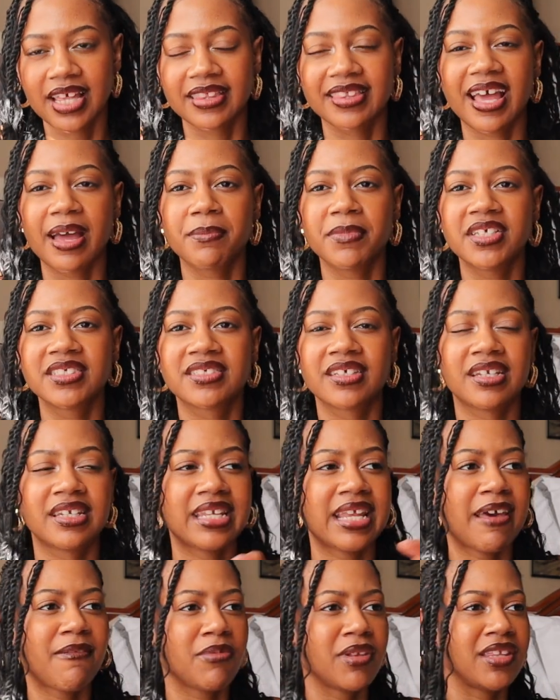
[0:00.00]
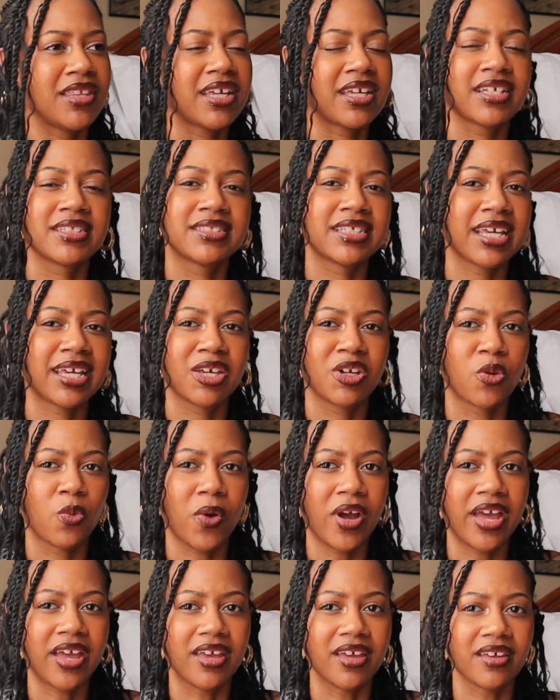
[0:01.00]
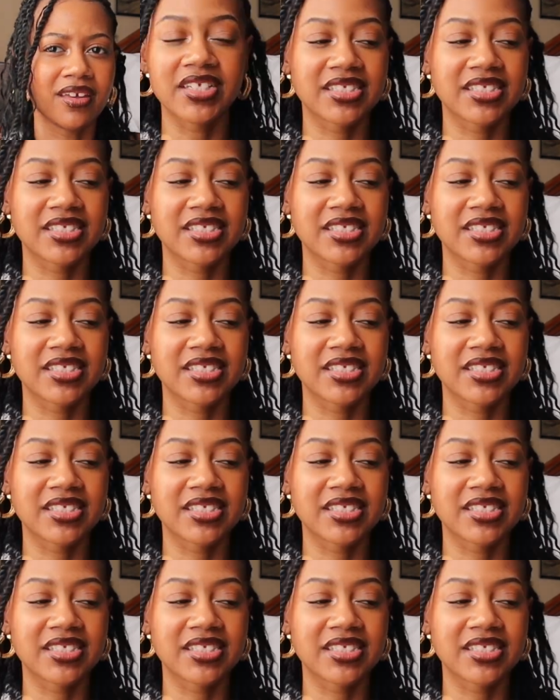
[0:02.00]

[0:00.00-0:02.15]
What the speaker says: that means that inevitably they can take it away.